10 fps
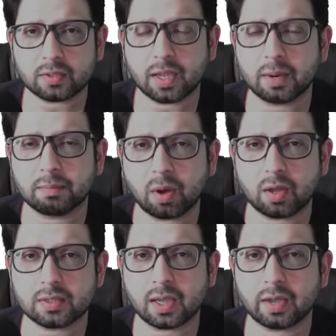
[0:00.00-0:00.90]
and
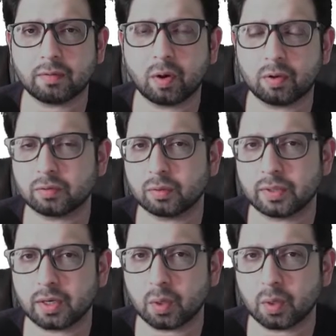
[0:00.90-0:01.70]
Moz have also their